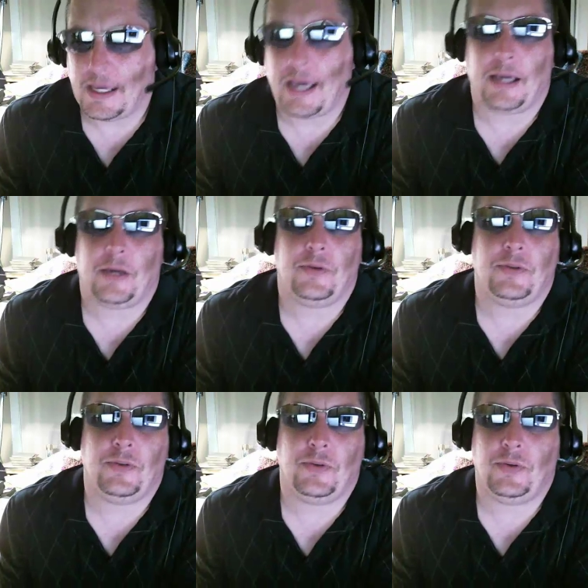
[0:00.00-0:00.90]
Yeah, go
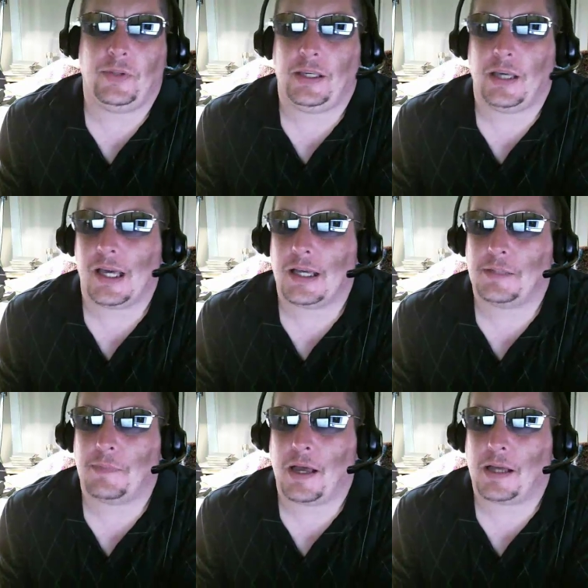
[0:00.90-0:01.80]
to the
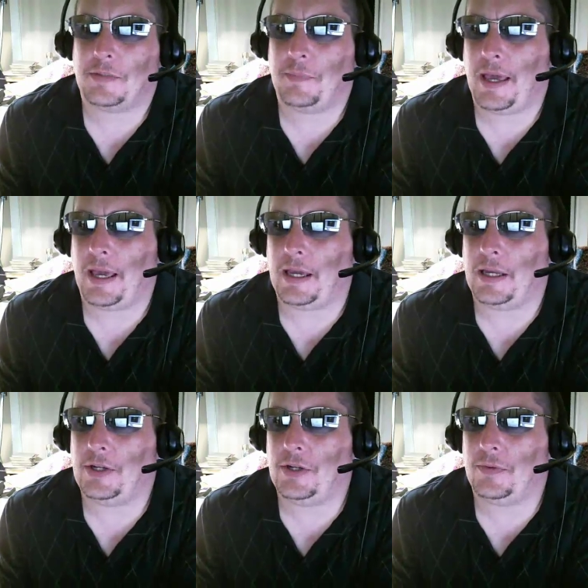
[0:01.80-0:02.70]
Yogbox
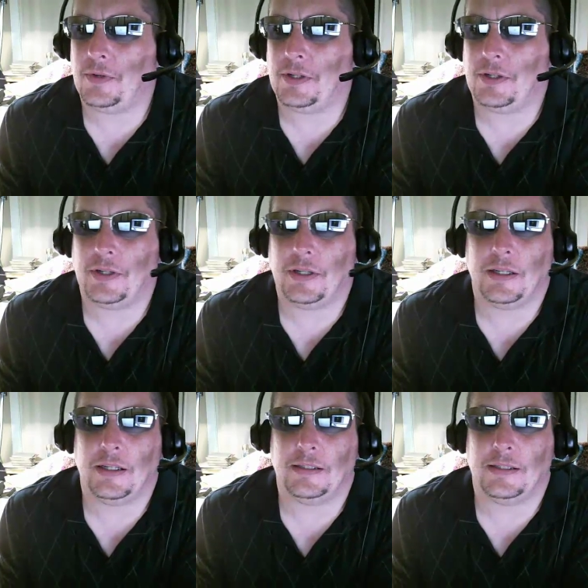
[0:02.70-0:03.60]
page, which
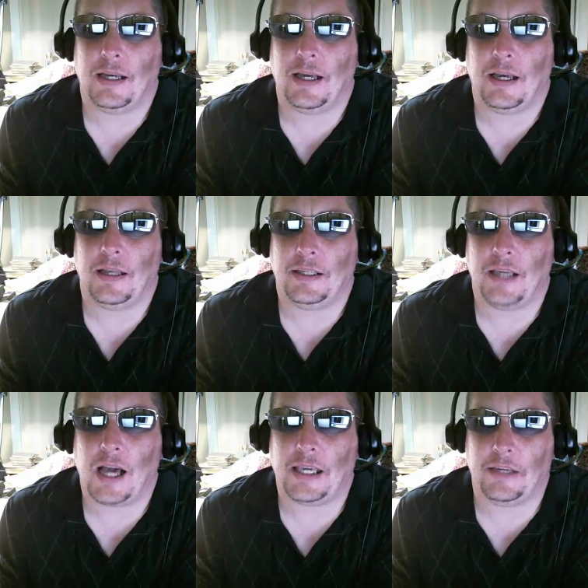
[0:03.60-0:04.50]
is uh,
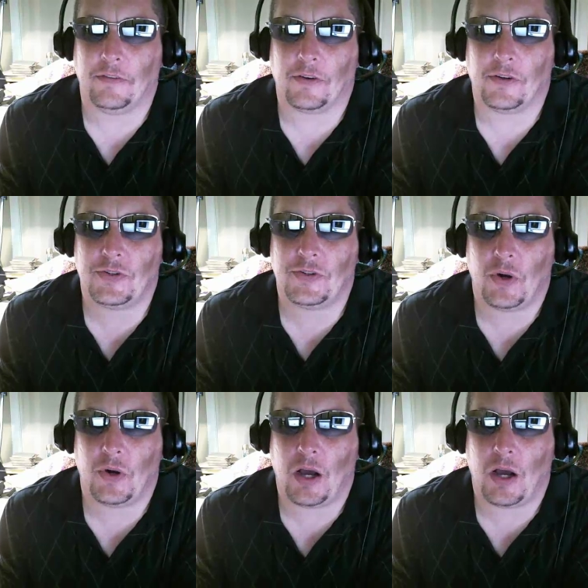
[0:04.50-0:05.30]
Yogiverse,